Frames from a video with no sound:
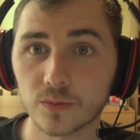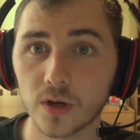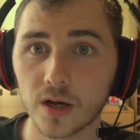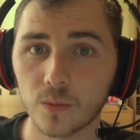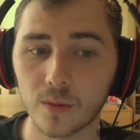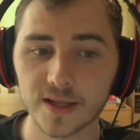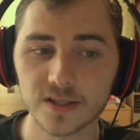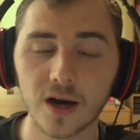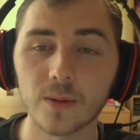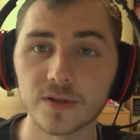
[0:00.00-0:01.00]
what my
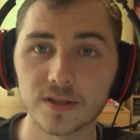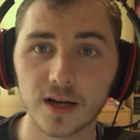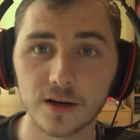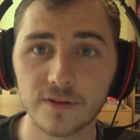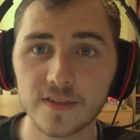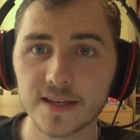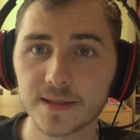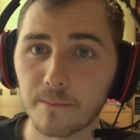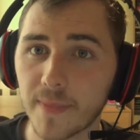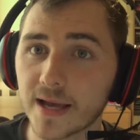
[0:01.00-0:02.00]
time was like. I think there's
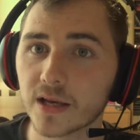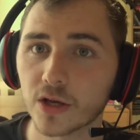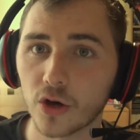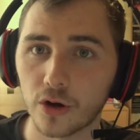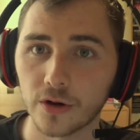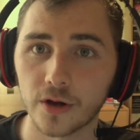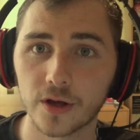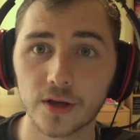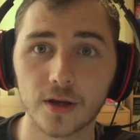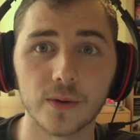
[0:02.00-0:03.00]
a manga con
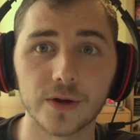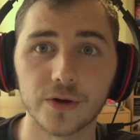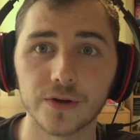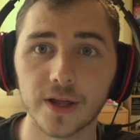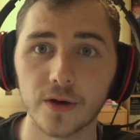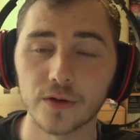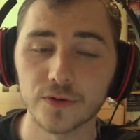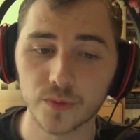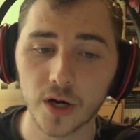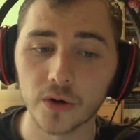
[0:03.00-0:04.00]
going on down there
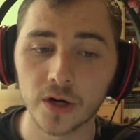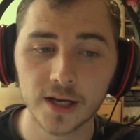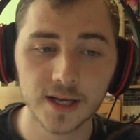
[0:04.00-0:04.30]
as well.